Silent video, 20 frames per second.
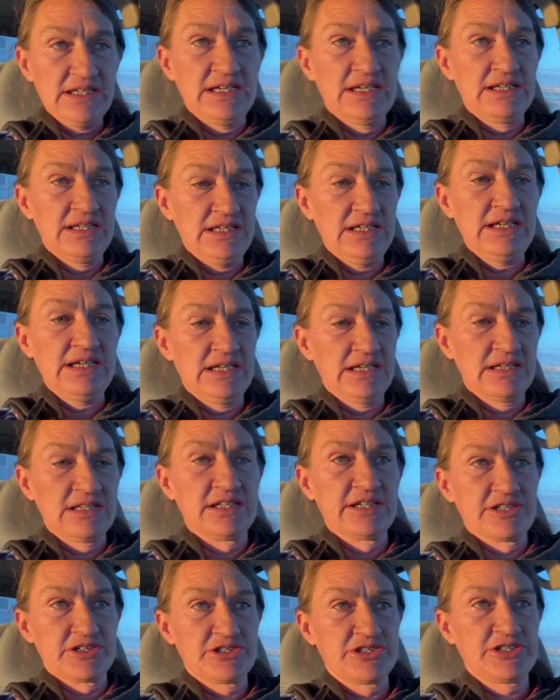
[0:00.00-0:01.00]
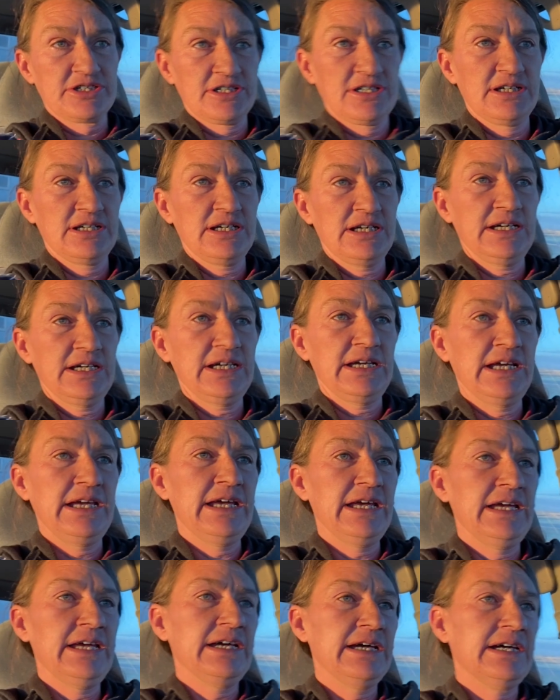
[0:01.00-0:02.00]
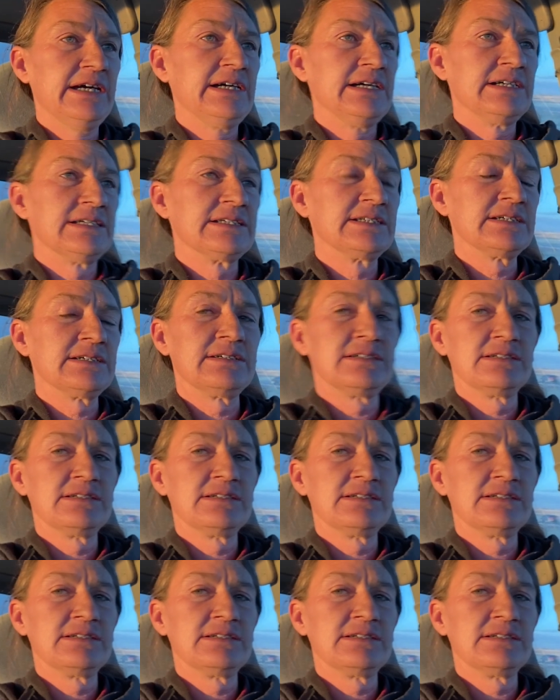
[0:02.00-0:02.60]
any English, and